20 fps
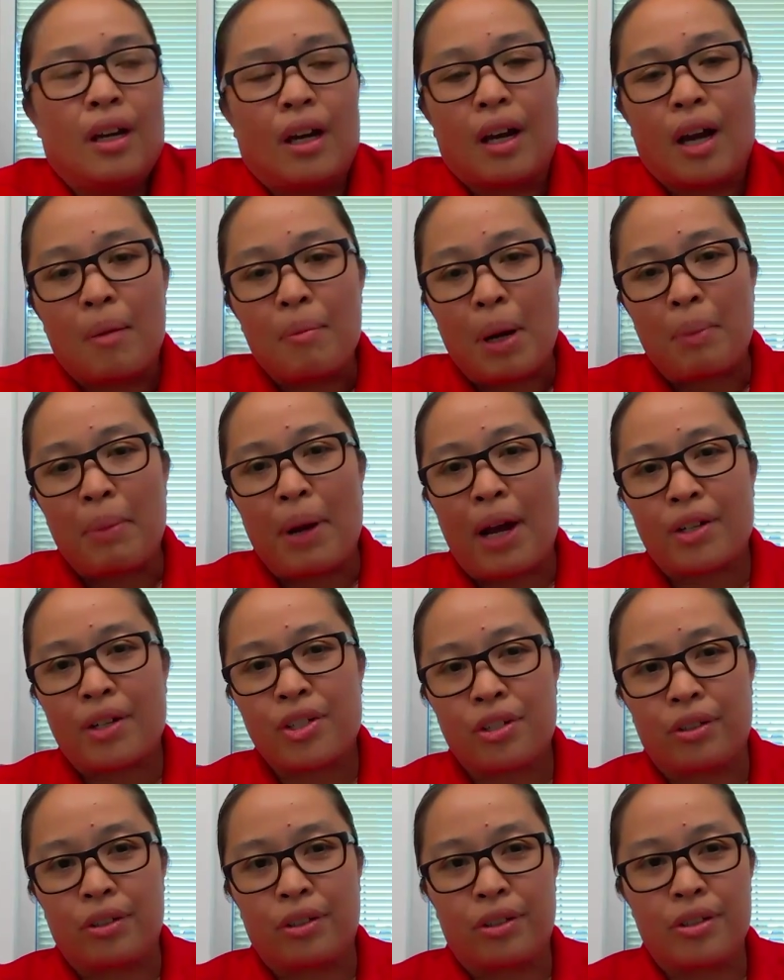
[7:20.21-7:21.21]
I got my
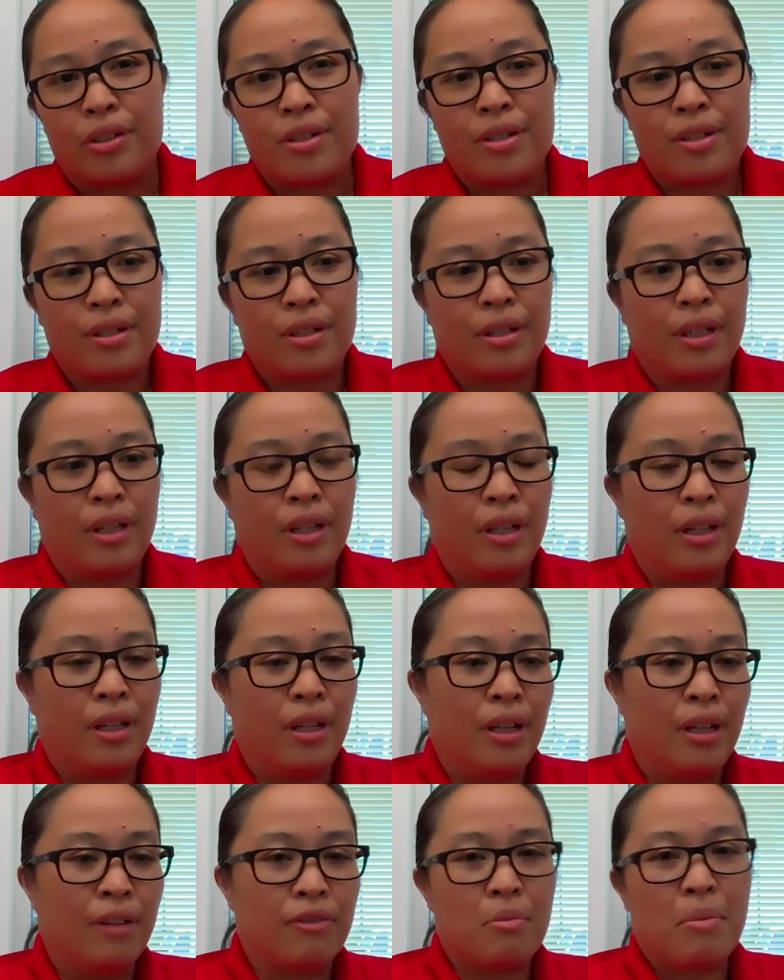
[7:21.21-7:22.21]
bachelor's
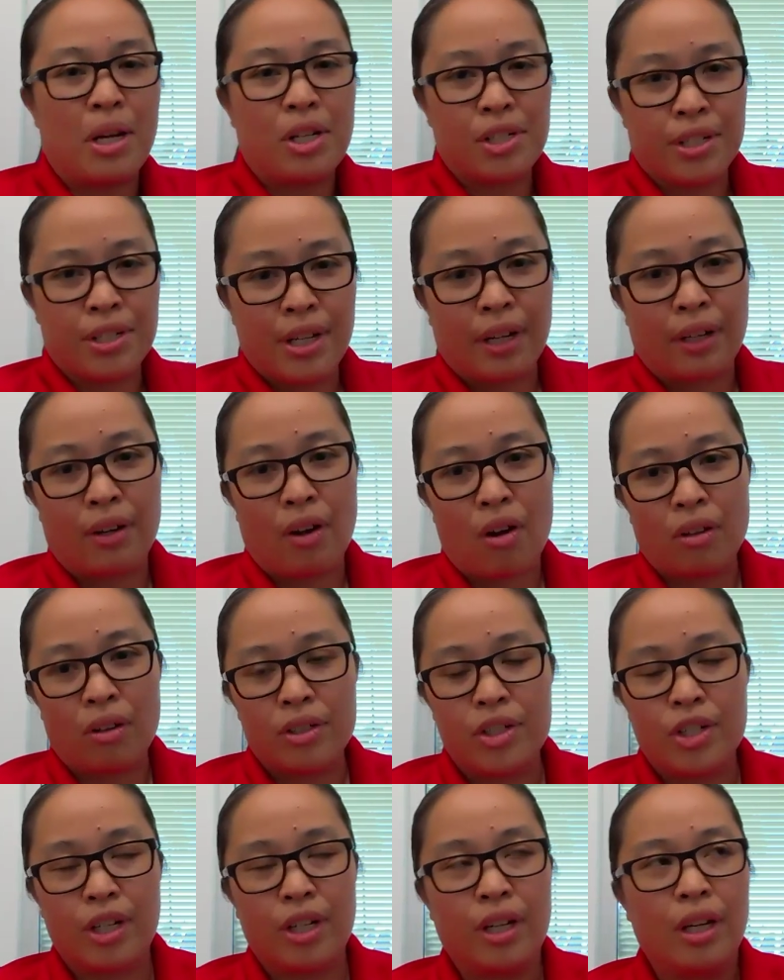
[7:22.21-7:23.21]
in information
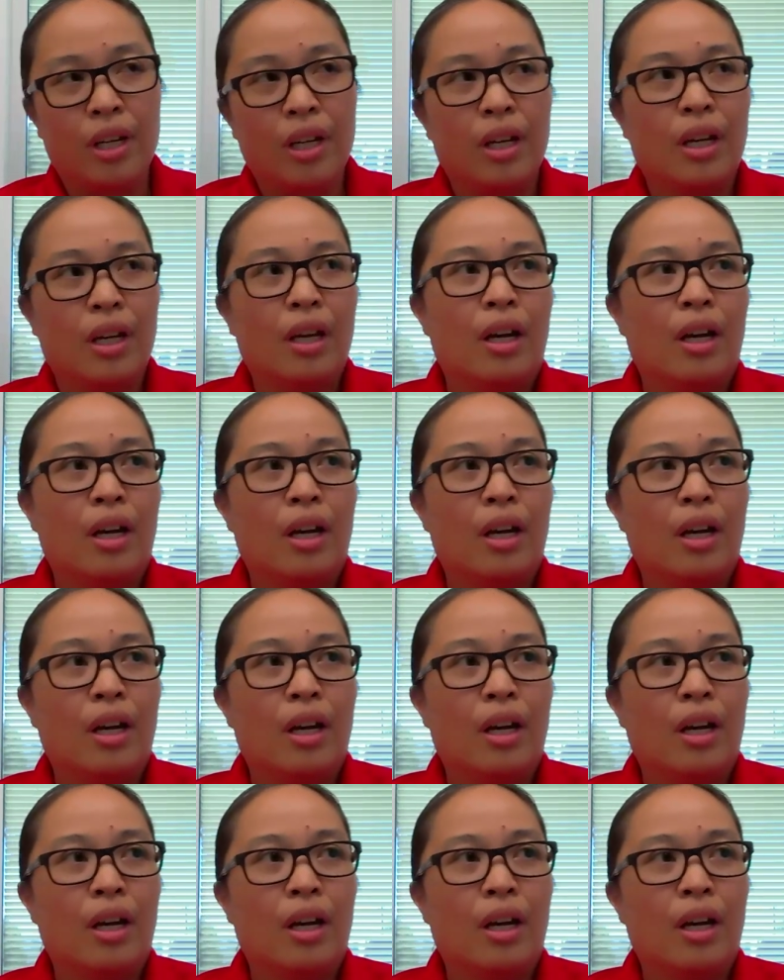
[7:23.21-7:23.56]
technology.